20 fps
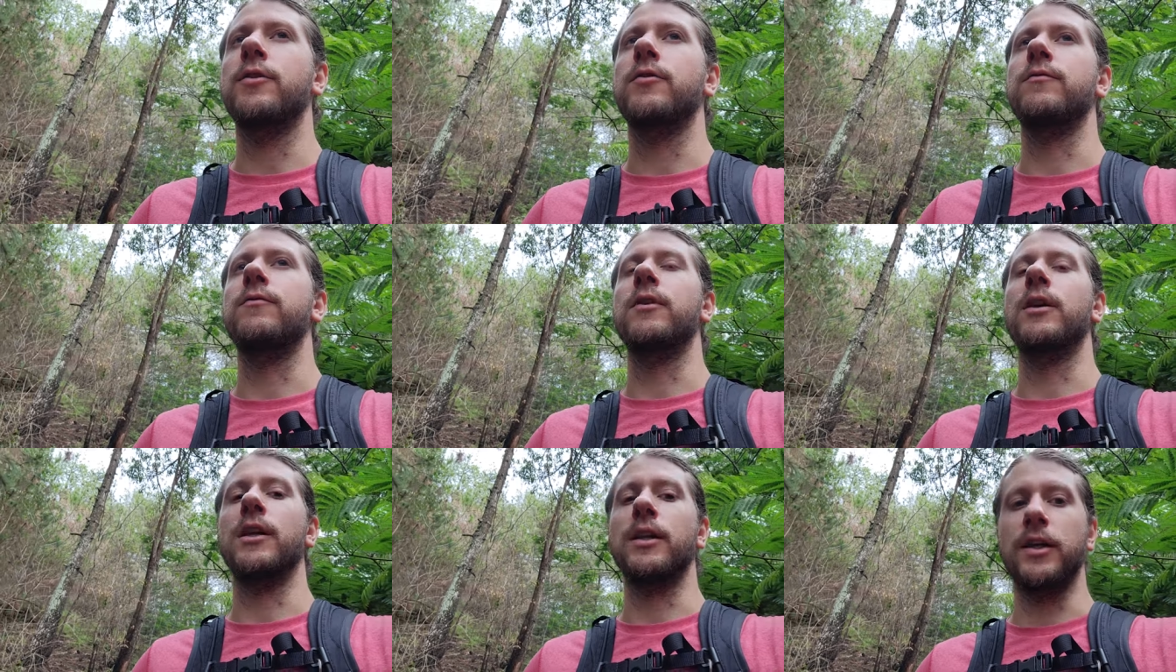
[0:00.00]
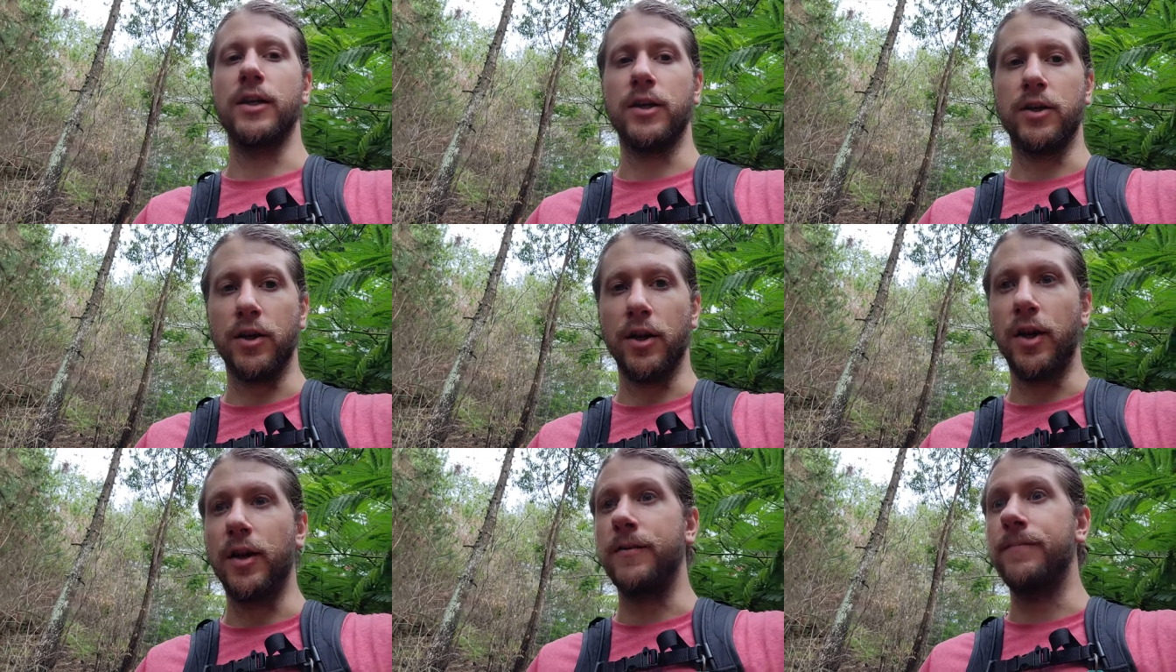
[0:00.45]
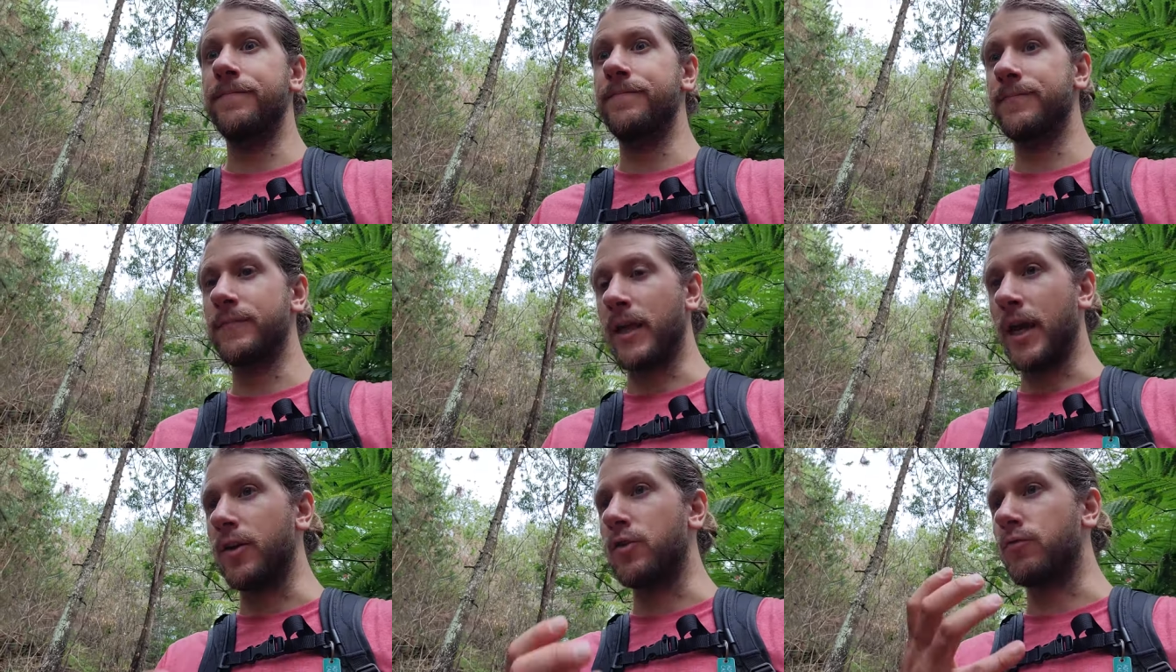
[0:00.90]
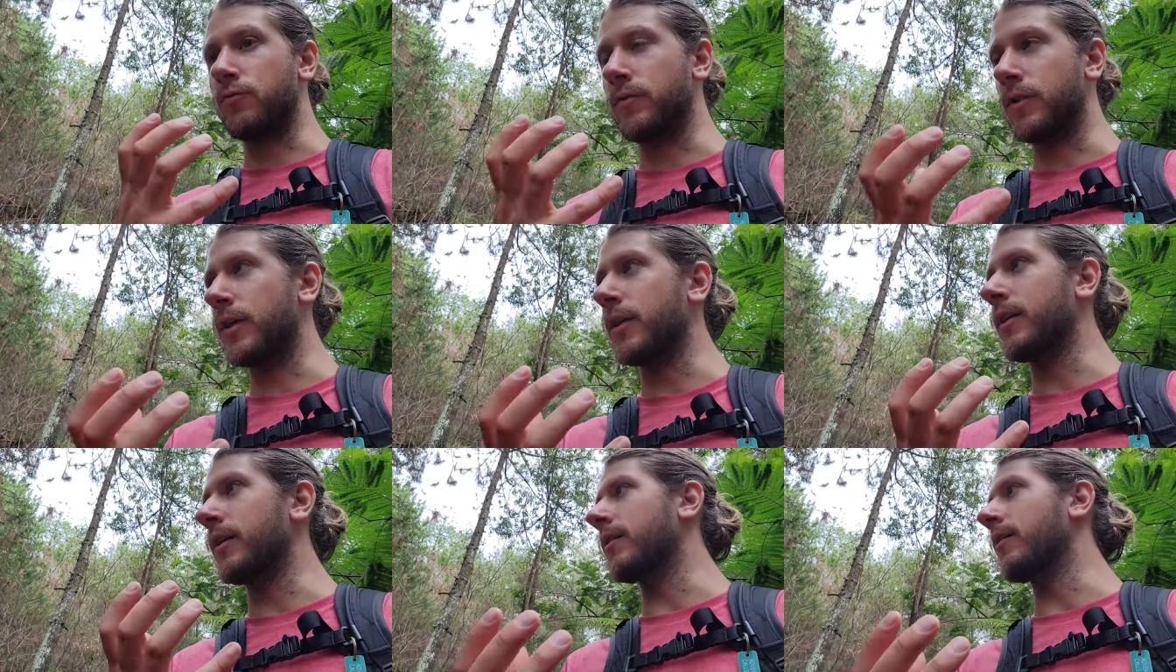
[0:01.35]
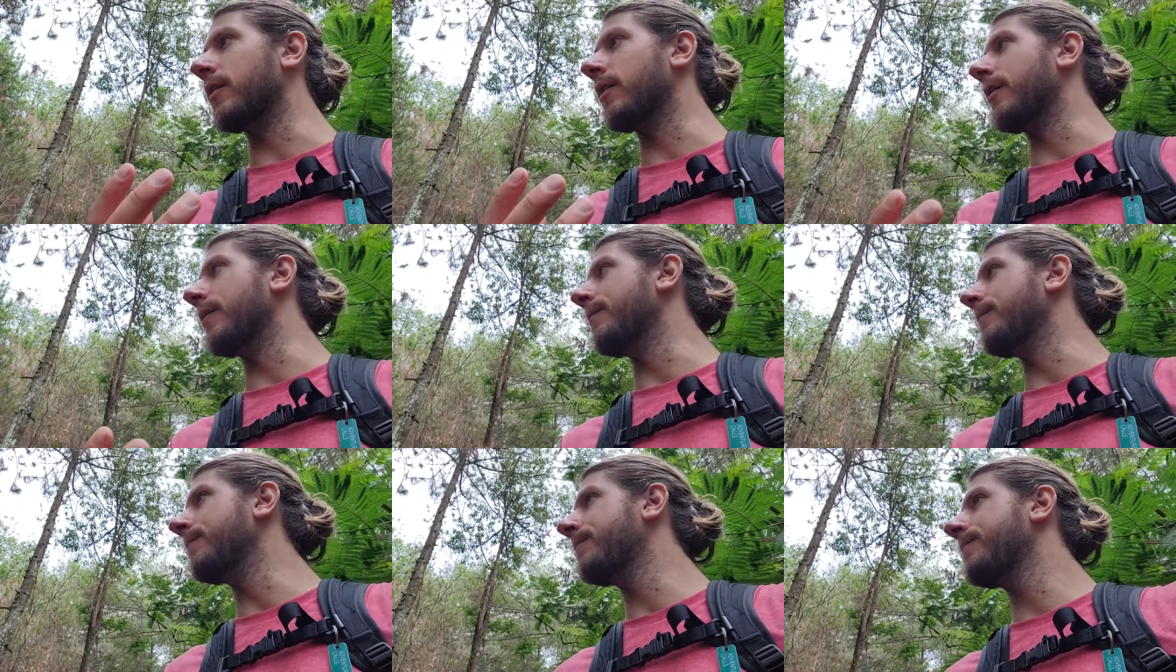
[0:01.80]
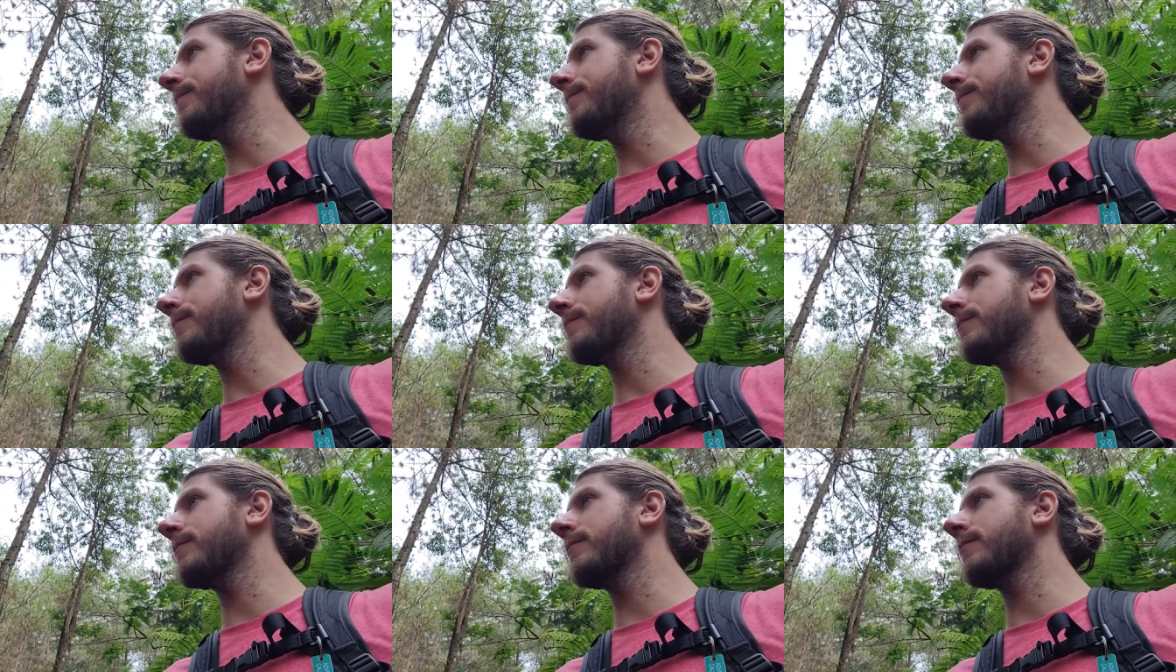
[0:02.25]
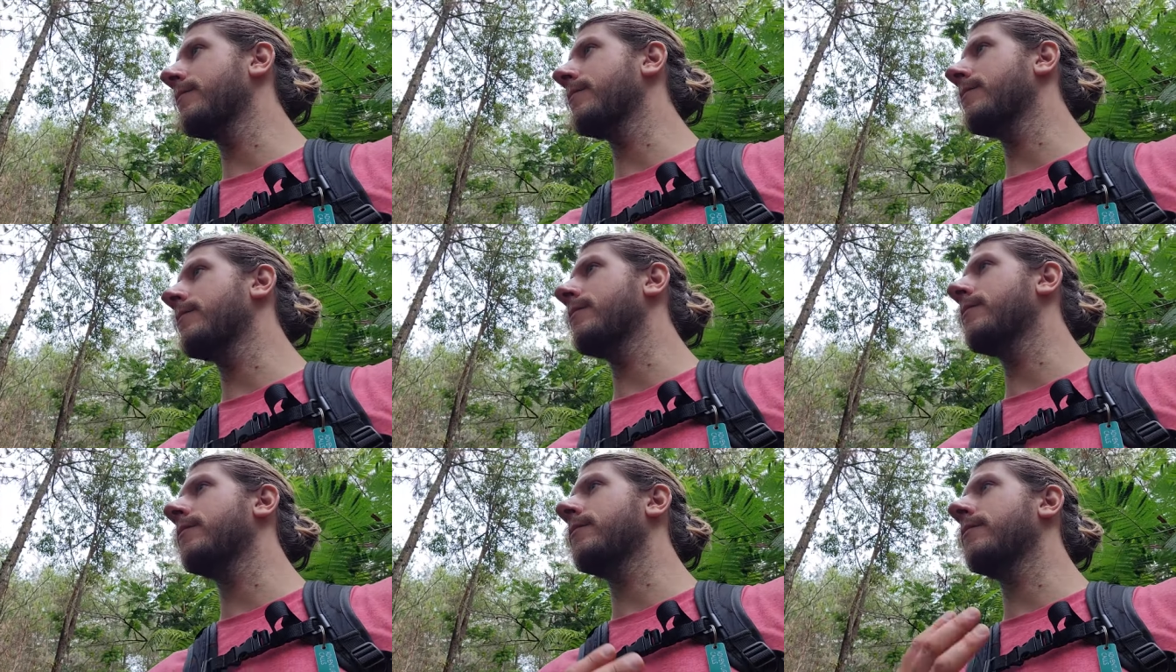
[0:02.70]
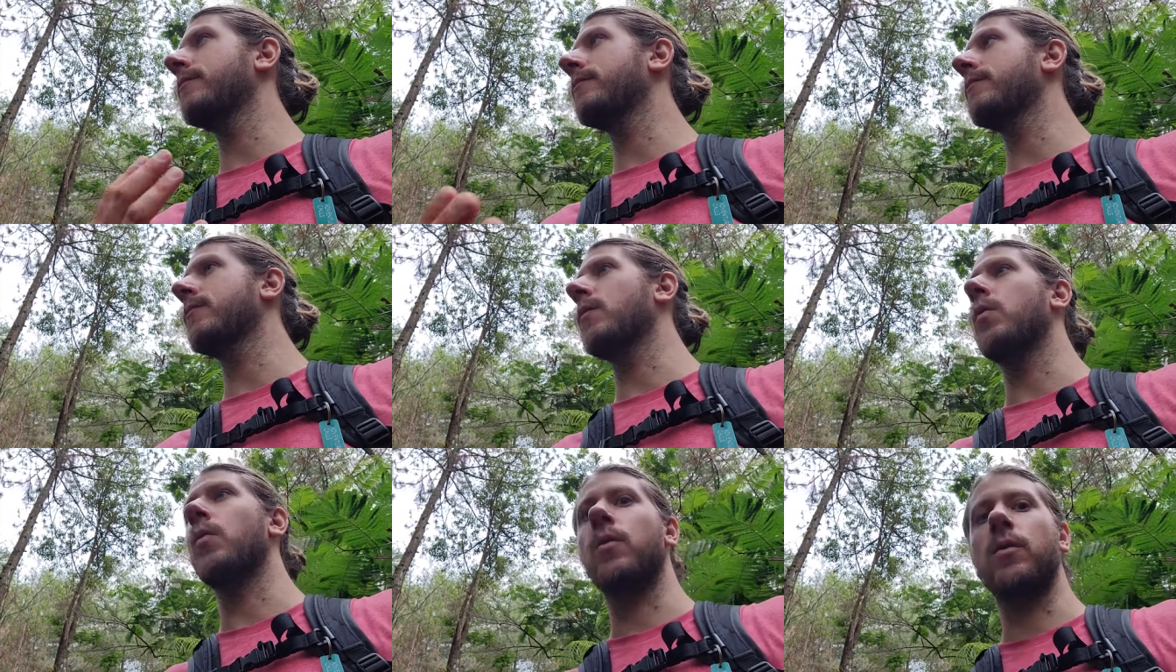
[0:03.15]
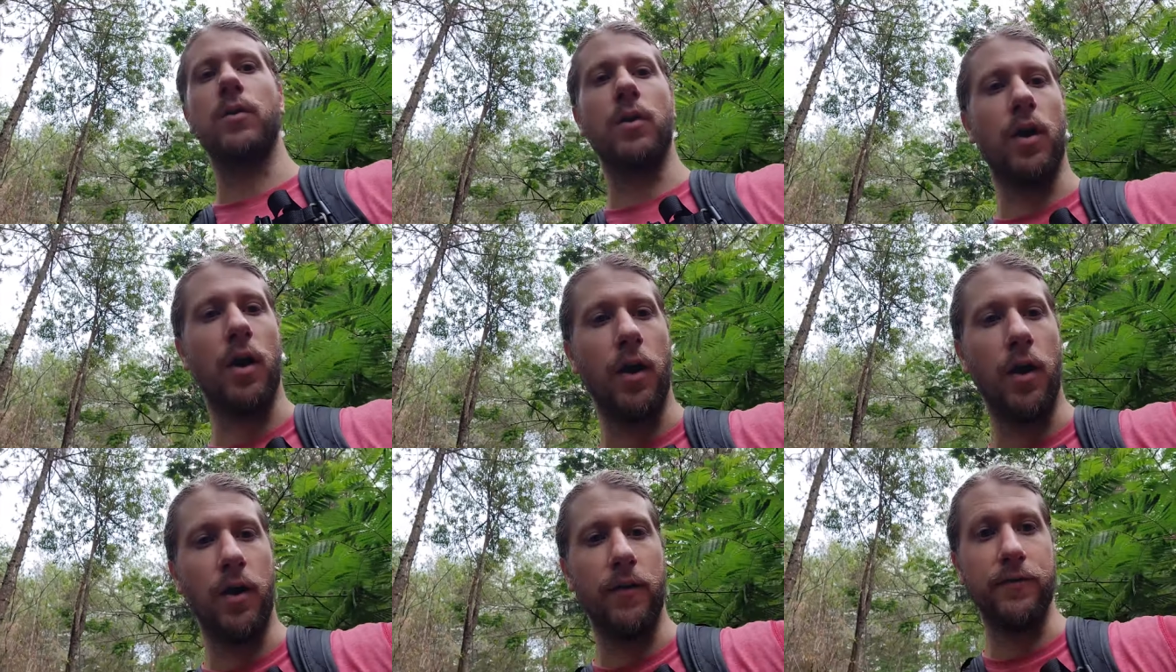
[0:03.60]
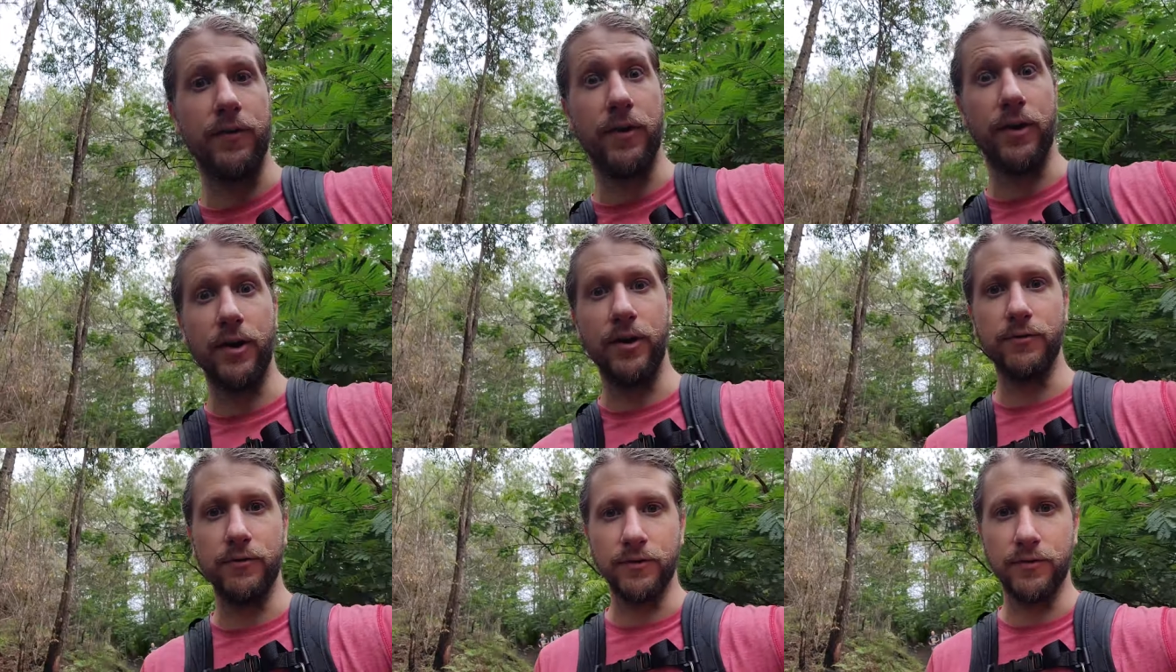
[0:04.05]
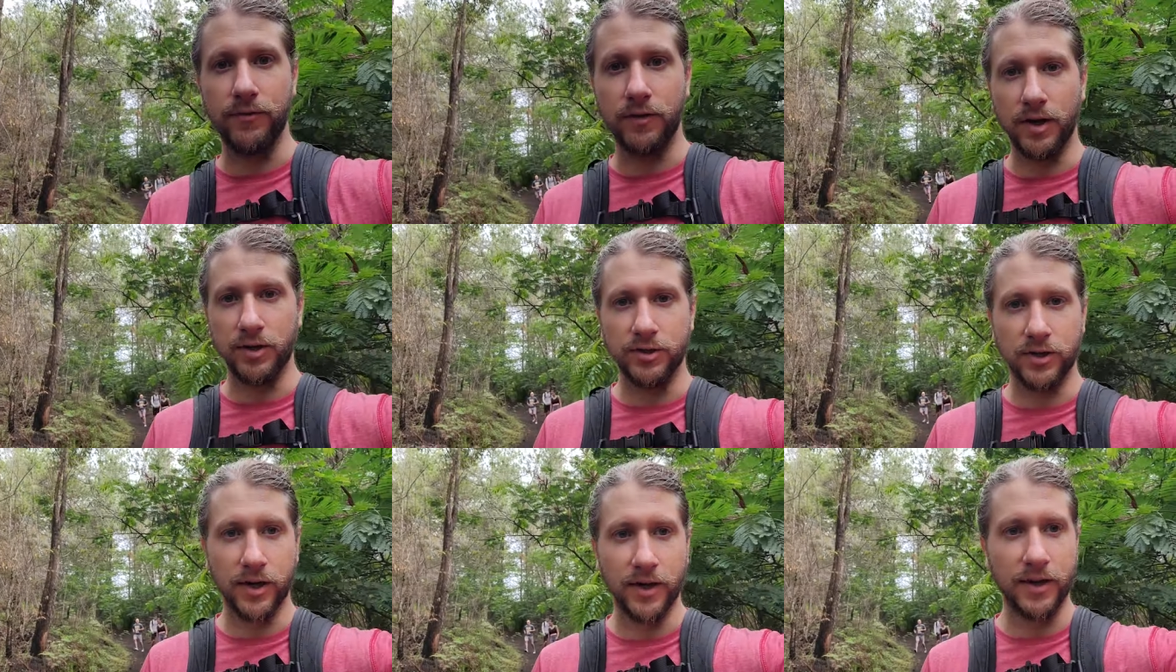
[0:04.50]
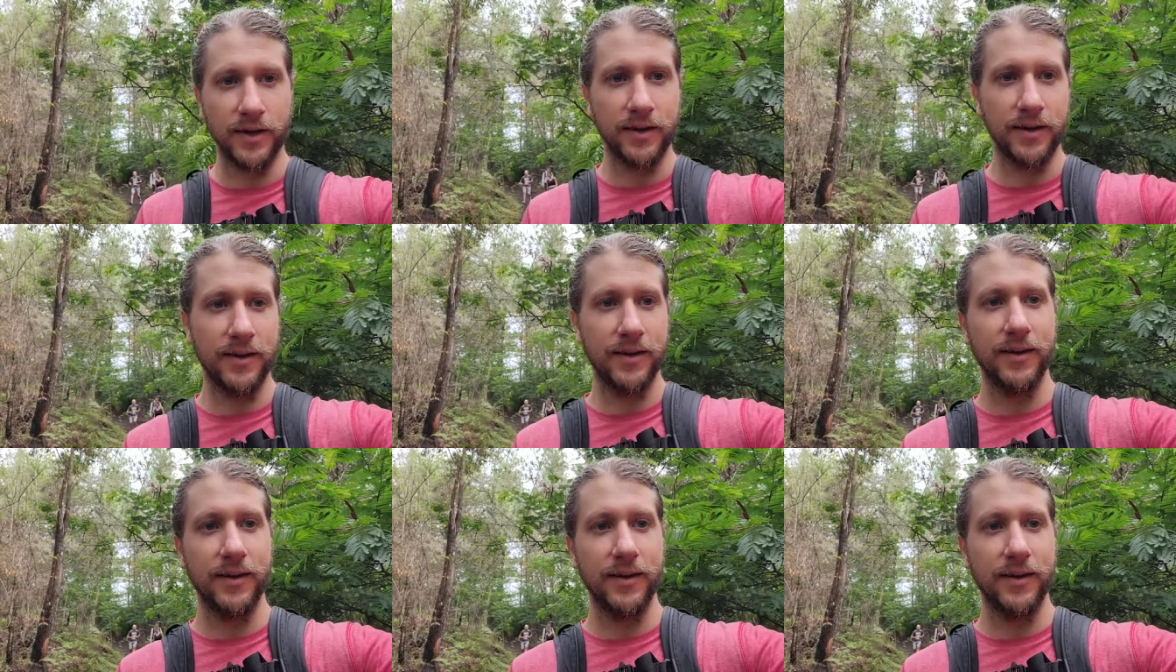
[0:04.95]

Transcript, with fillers: back. That's really good. That's really good. Yeah. Oh, very refreshing.